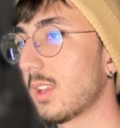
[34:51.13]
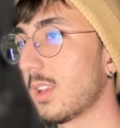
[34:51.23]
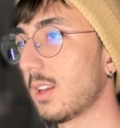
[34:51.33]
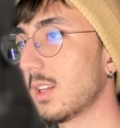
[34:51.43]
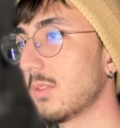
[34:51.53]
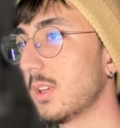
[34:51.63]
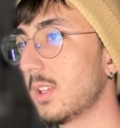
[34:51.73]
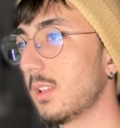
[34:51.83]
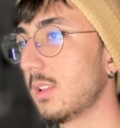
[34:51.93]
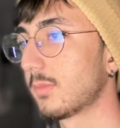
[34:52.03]
and I
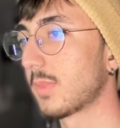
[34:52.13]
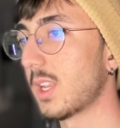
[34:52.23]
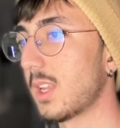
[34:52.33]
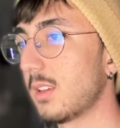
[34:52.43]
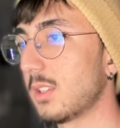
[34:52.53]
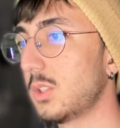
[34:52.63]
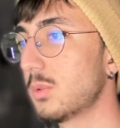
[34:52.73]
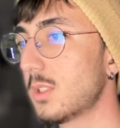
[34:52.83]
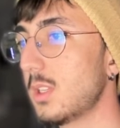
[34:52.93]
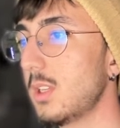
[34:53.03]
will. And you
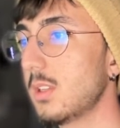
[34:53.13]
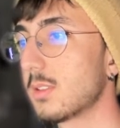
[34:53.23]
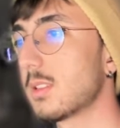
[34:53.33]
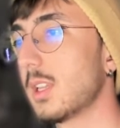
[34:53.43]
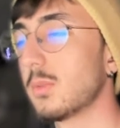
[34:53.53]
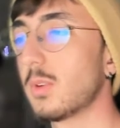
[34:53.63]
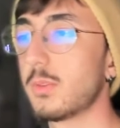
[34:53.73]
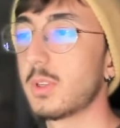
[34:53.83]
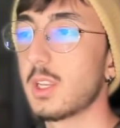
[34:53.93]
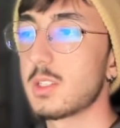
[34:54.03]
see send
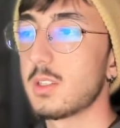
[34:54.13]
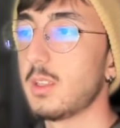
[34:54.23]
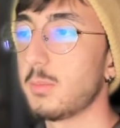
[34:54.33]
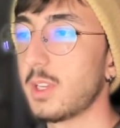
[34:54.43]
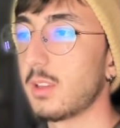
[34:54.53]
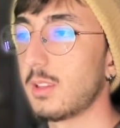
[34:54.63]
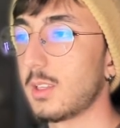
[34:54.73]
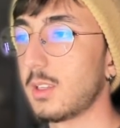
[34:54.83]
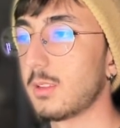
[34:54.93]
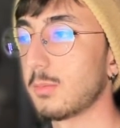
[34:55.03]
verification email
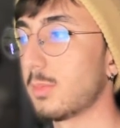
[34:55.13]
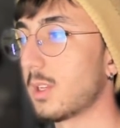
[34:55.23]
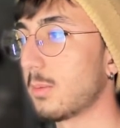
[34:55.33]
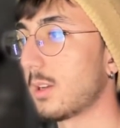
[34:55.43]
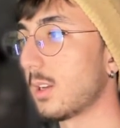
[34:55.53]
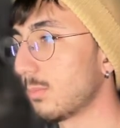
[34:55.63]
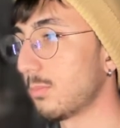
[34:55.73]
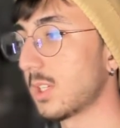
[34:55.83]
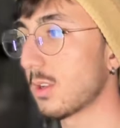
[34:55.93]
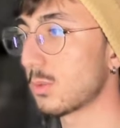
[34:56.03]
in blah blah,
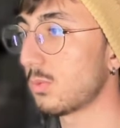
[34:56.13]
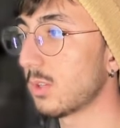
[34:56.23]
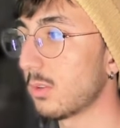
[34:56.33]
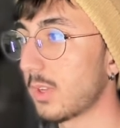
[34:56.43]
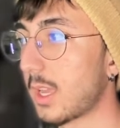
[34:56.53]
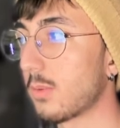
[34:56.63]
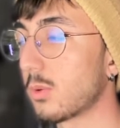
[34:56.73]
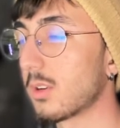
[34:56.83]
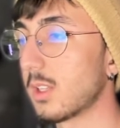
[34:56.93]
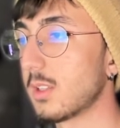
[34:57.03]
because we have
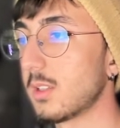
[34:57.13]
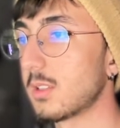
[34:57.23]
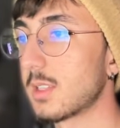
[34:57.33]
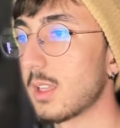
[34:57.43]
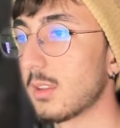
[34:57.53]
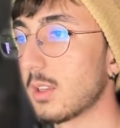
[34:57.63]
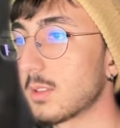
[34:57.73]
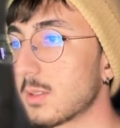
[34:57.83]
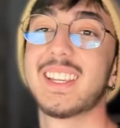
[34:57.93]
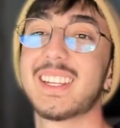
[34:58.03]
already sent
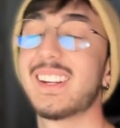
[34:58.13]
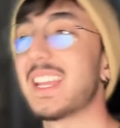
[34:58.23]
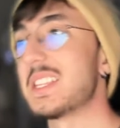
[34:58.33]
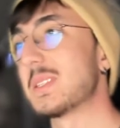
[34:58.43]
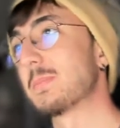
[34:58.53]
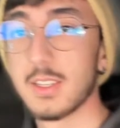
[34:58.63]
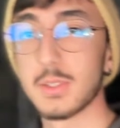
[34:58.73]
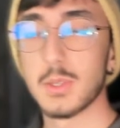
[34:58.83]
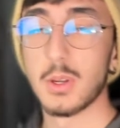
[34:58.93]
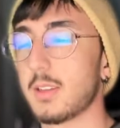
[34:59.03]
it. Great.
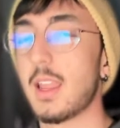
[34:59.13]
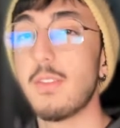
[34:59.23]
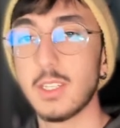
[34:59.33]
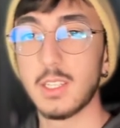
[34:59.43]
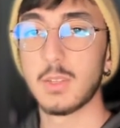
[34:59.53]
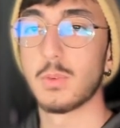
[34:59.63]
So everything